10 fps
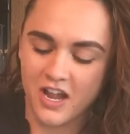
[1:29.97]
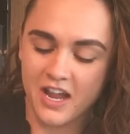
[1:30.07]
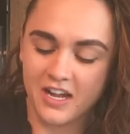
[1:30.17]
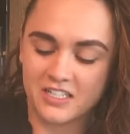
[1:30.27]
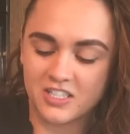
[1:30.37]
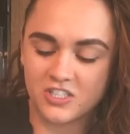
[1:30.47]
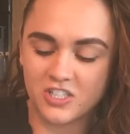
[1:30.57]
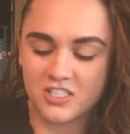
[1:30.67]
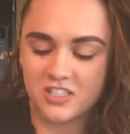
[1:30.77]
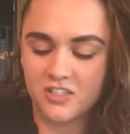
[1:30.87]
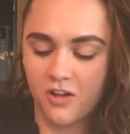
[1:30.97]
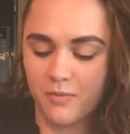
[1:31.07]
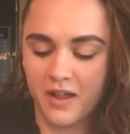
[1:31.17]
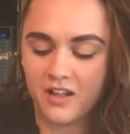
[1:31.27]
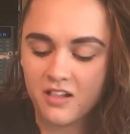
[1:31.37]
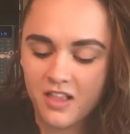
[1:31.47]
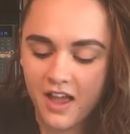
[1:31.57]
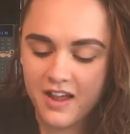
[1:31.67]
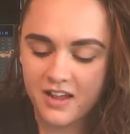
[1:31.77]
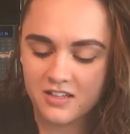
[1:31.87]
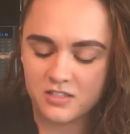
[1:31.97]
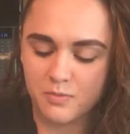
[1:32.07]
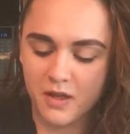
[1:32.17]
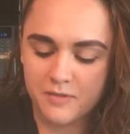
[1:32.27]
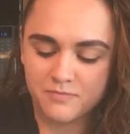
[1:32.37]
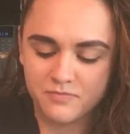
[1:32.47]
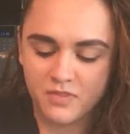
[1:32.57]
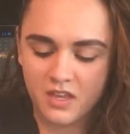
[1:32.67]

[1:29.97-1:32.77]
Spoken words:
and I suggest it to all my clients, but